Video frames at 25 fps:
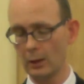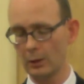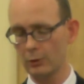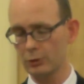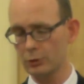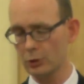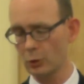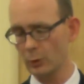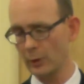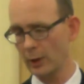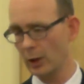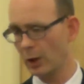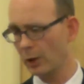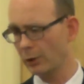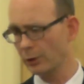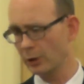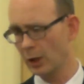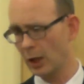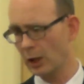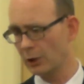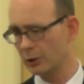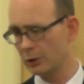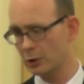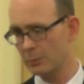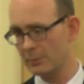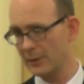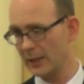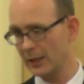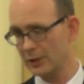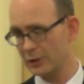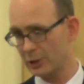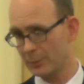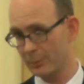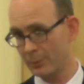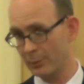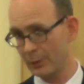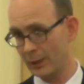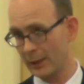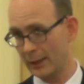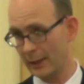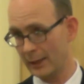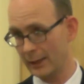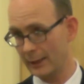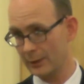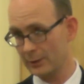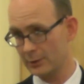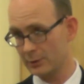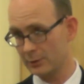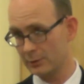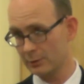And so we ought not to be
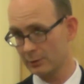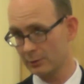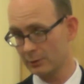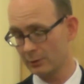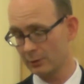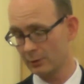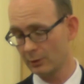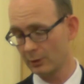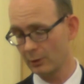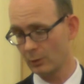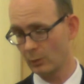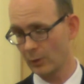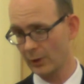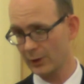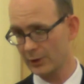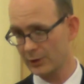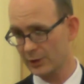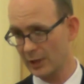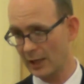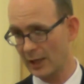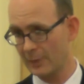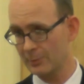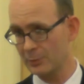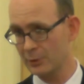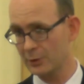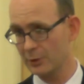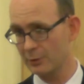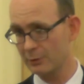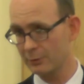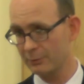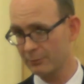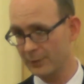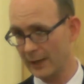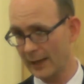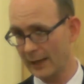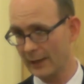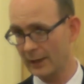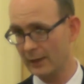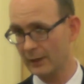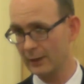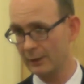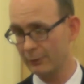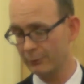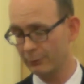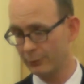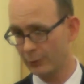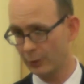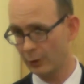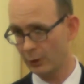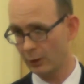surprised when Samson
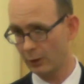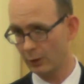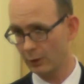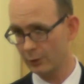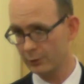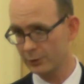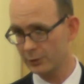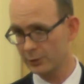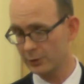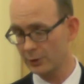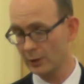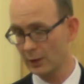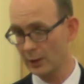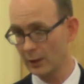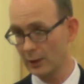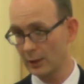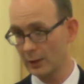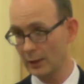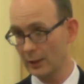finally falls,